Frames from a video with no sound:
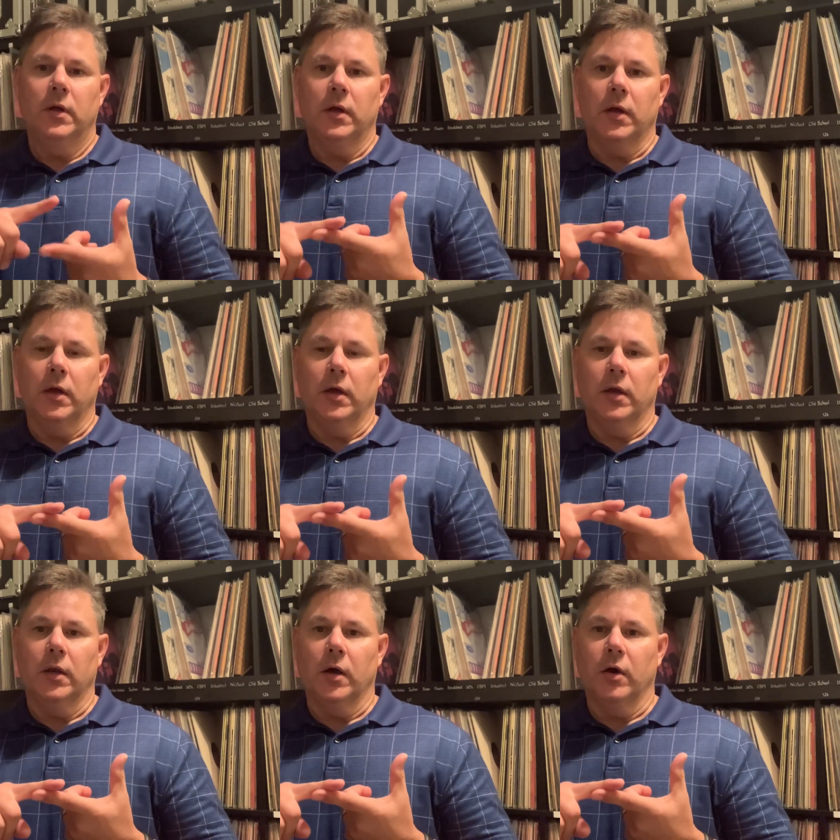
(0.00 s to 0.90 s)

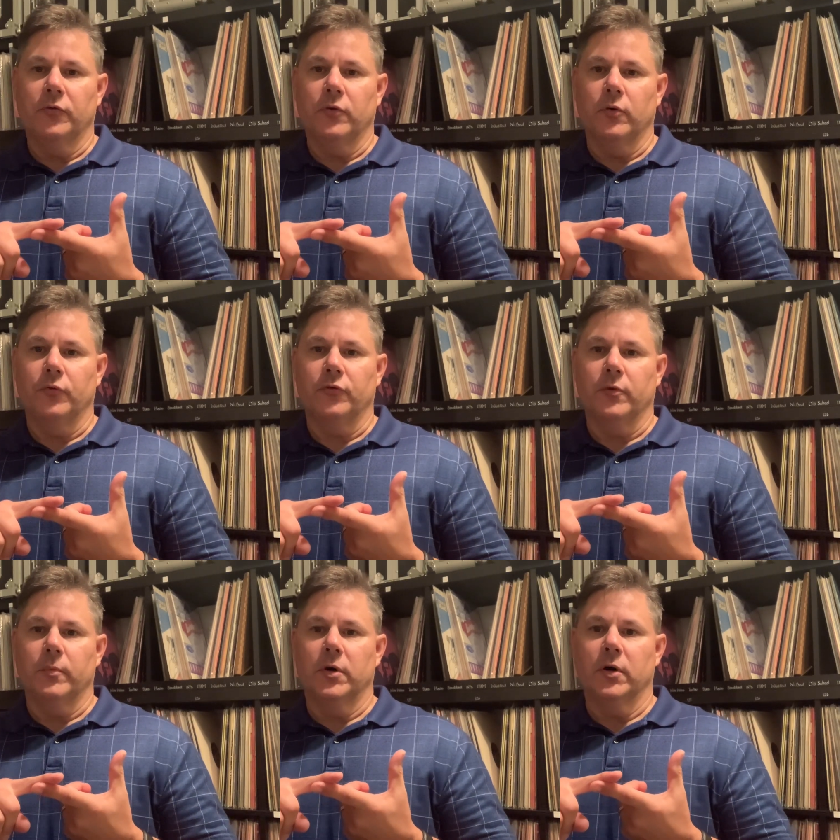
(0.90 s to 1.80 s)
and also
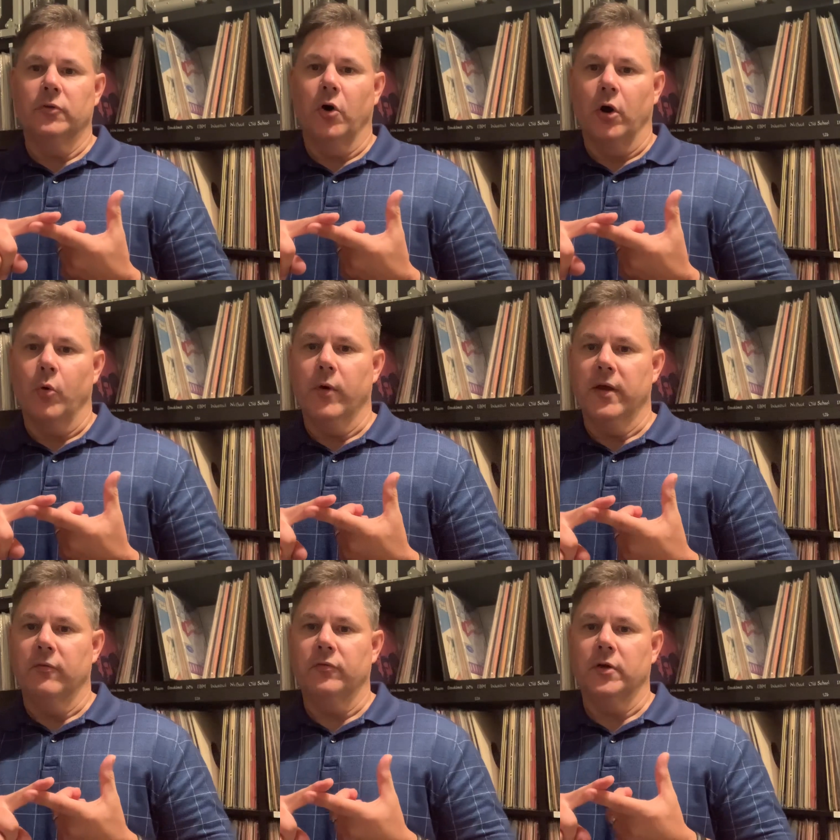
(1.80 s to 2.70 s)
some dark
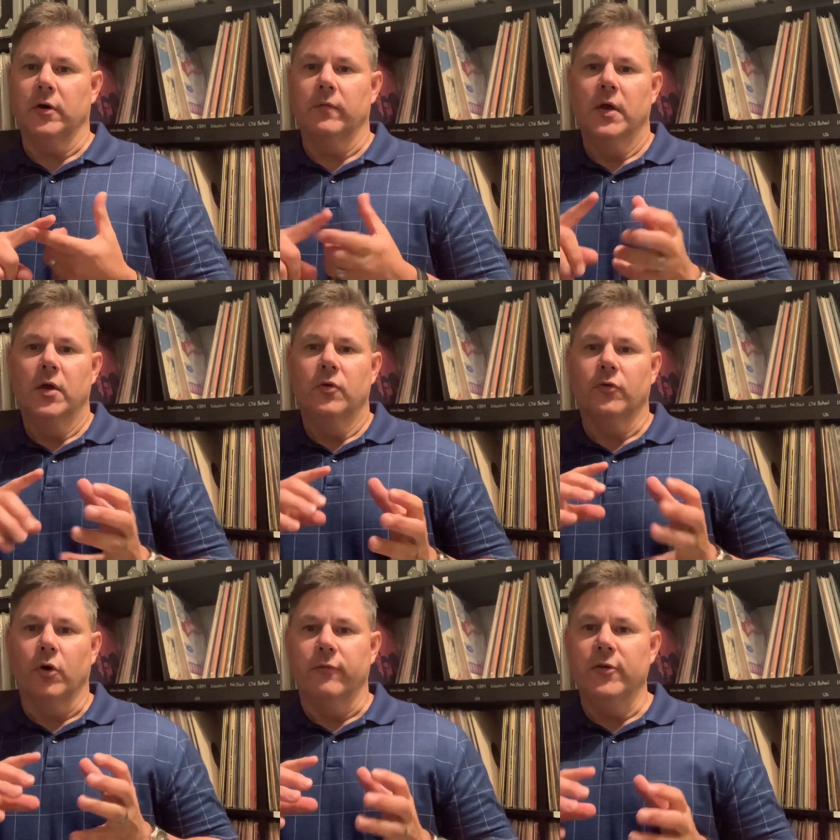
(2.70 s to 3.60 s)
wave stuff.
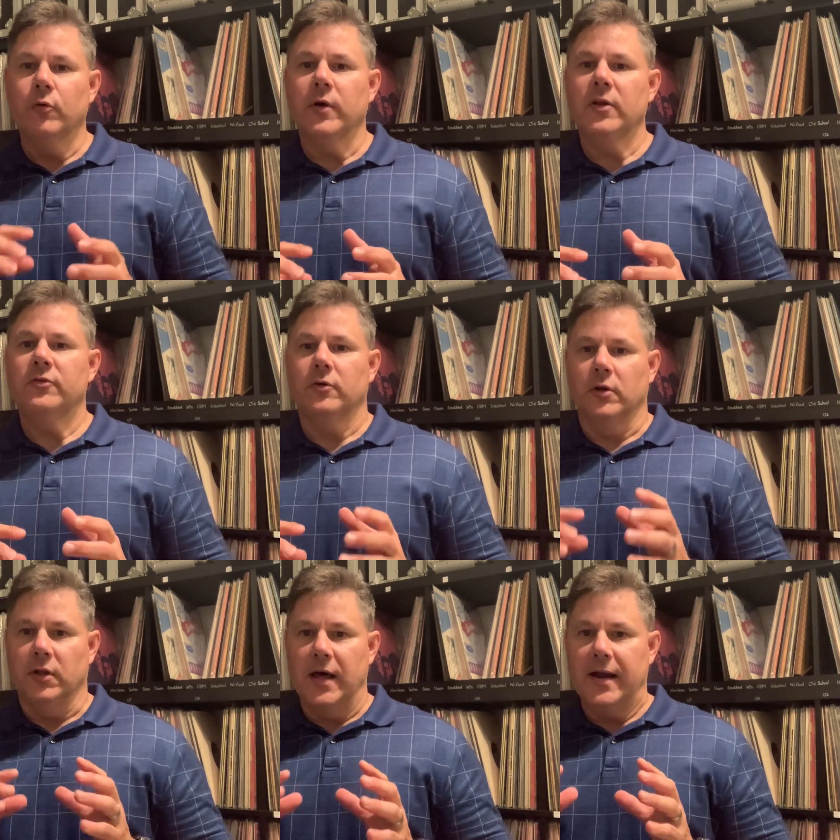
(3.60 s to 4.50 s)
So if you're into a
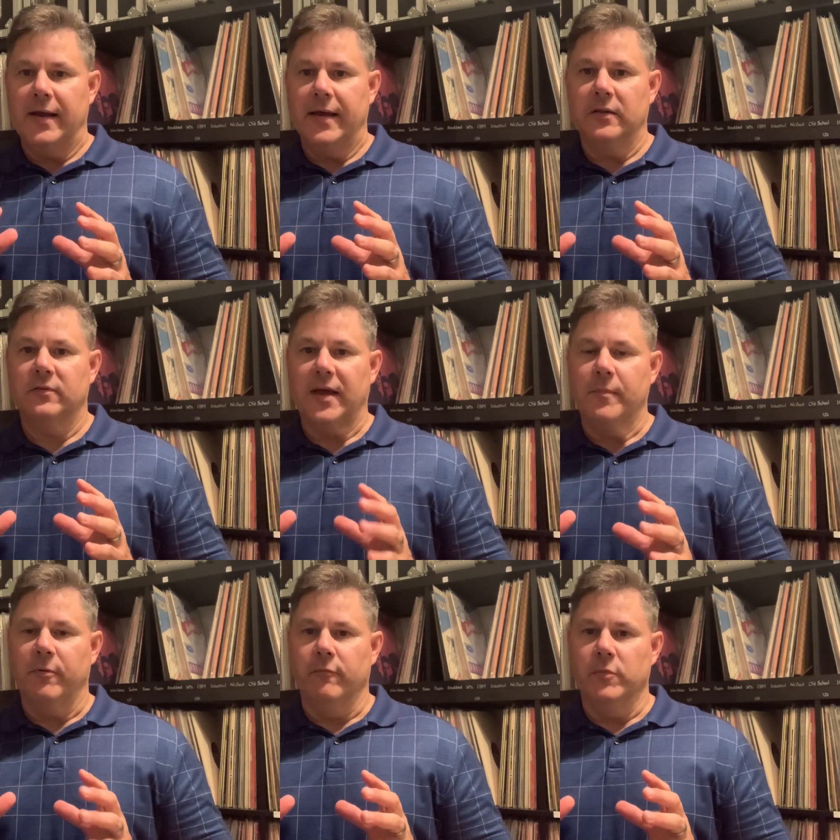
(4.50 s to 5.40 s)
lot of that
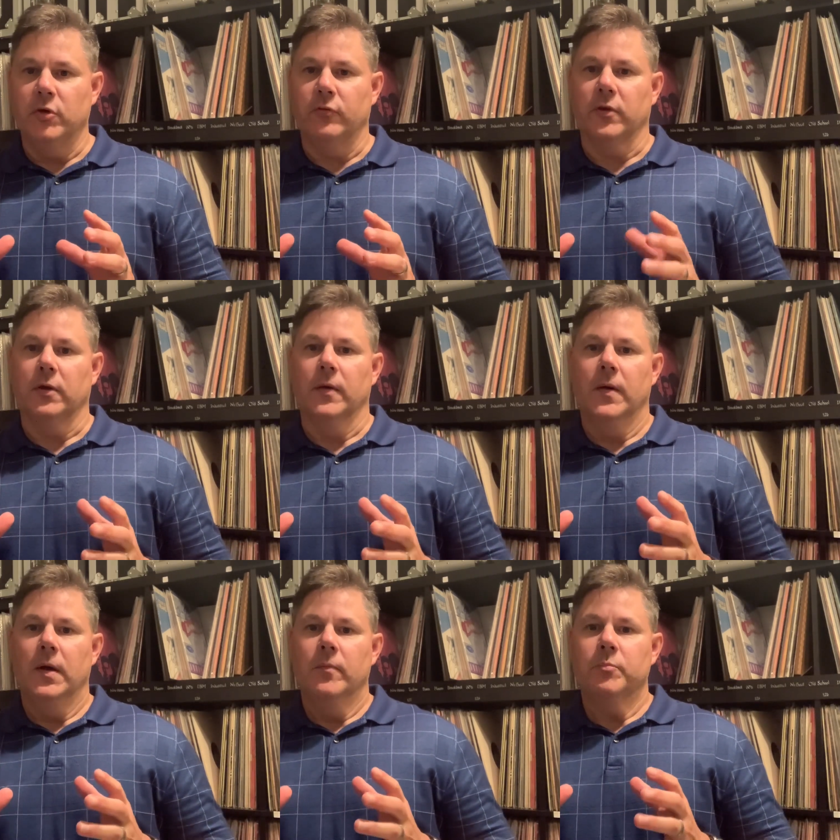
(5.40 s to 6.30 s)
type of music,
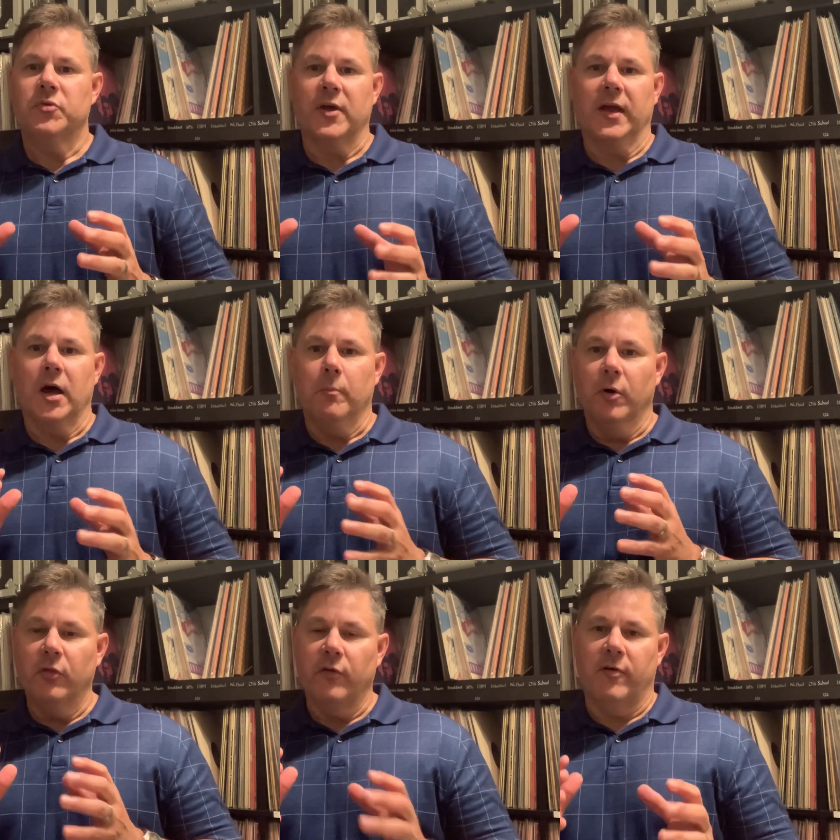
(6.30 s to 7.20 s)
check out
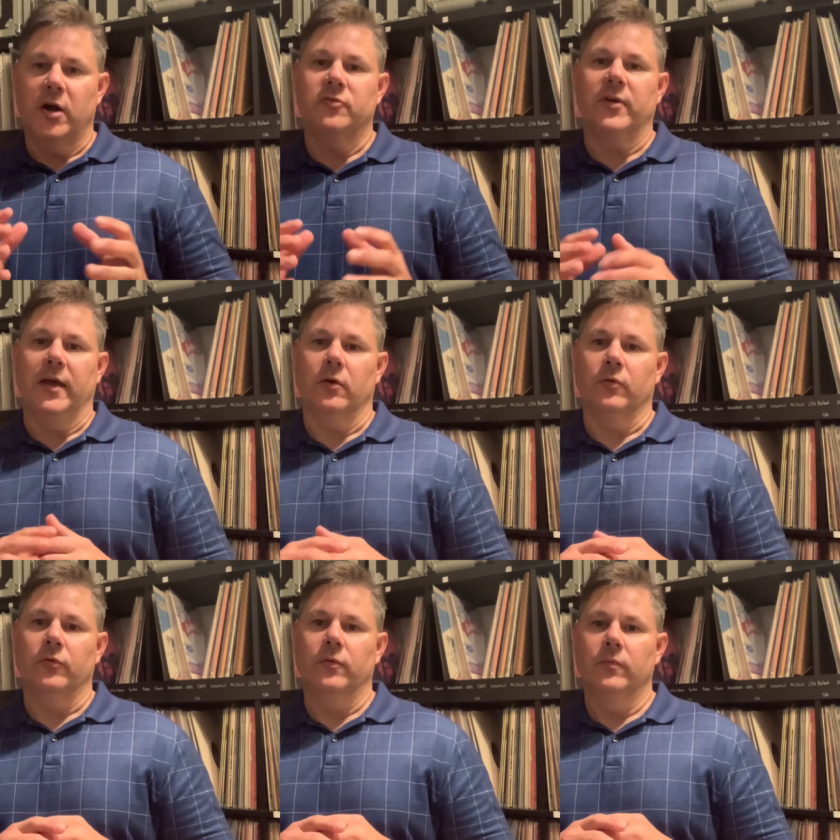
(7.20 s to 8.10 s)
both of our
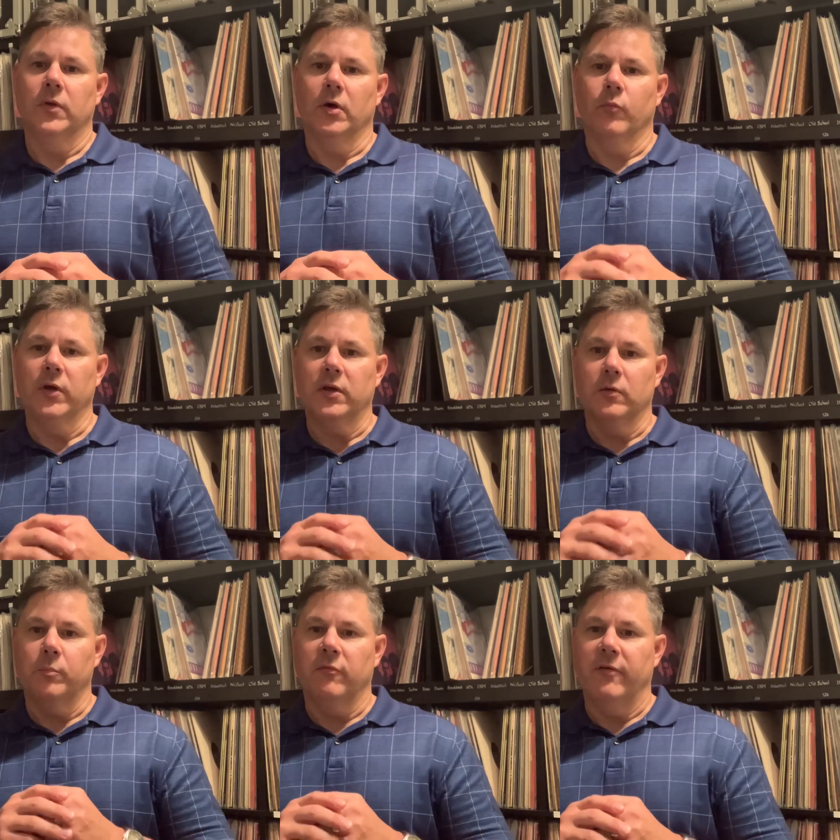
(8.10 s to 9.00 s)
channels. We
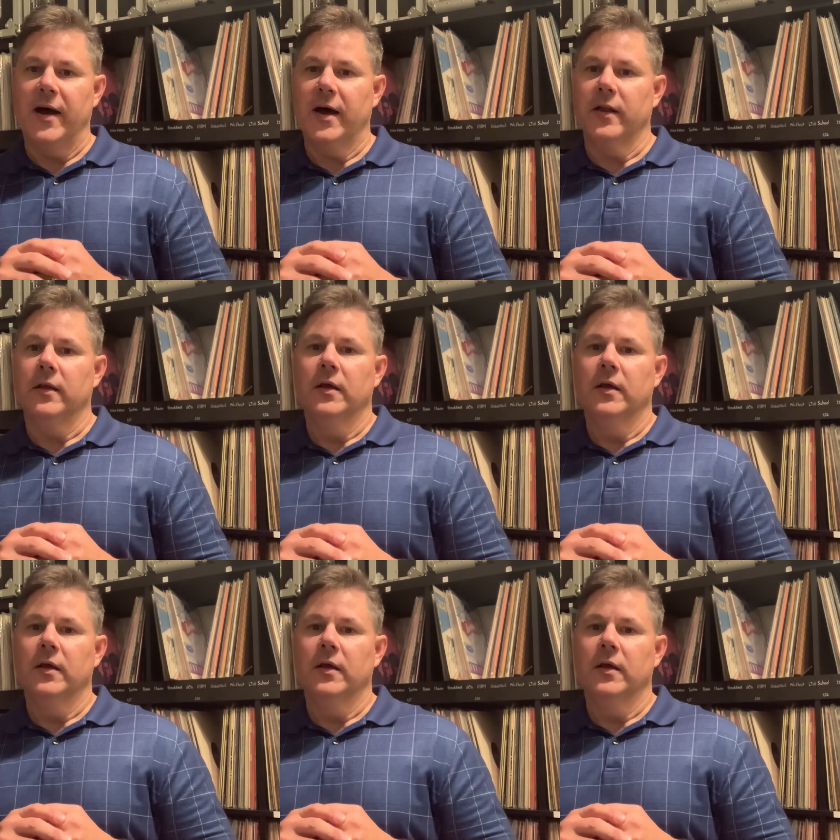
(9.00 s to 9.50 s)
can provide